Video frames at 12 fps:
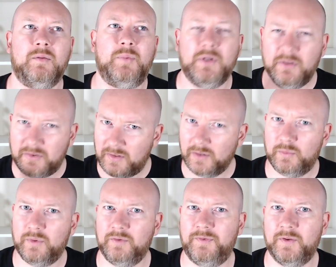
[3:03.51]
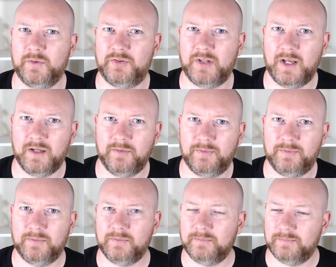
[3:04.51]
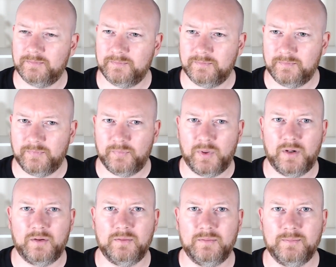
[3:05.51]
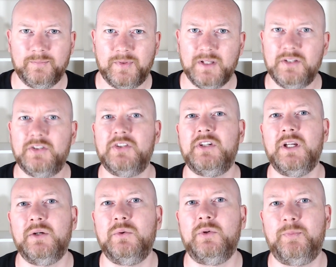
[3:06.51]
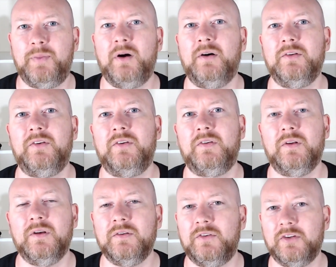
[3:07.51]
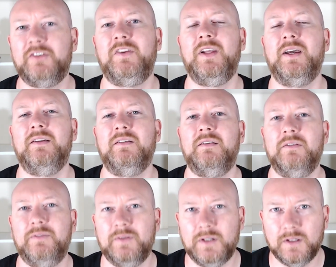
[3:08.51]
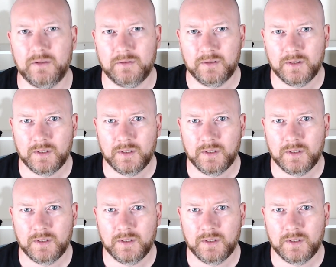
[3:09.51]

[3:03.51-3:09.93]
But you still want to feel safe. Well, these shield pods are just the answer for you.